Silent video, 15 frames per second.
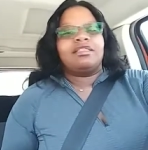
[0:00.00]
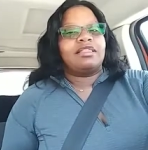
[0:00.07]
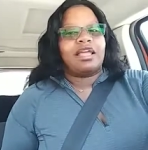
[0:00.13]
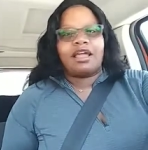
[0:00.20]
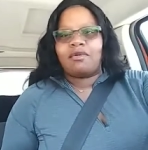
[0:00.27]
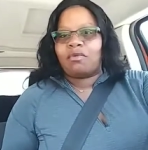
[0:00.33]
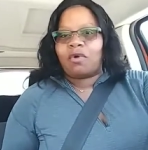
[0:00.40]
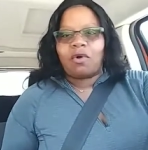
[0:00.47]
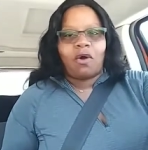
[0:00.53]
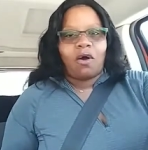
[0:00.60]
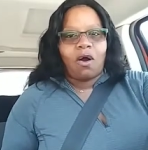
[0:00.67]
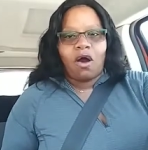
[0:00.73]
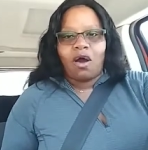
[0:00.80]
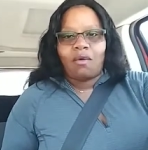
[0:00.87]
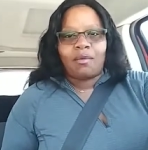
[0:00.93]
they will
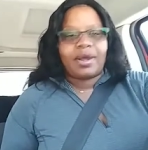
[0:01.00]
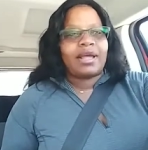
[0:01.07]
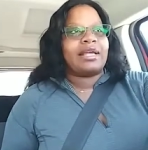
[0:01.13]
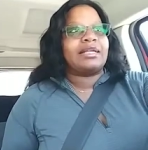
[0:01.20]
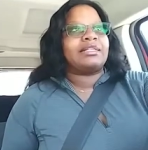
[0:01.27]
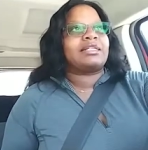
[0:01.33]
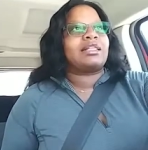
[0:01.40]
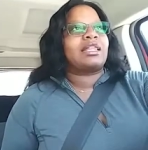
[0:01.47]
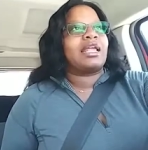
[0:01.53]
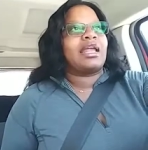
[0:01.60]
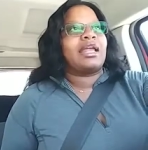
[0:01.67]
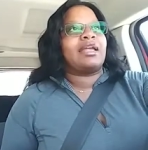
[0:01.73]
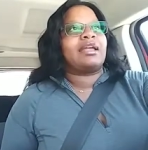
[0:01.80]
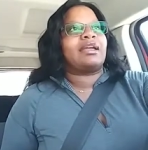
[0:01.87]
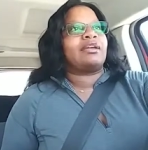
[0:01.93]
always think,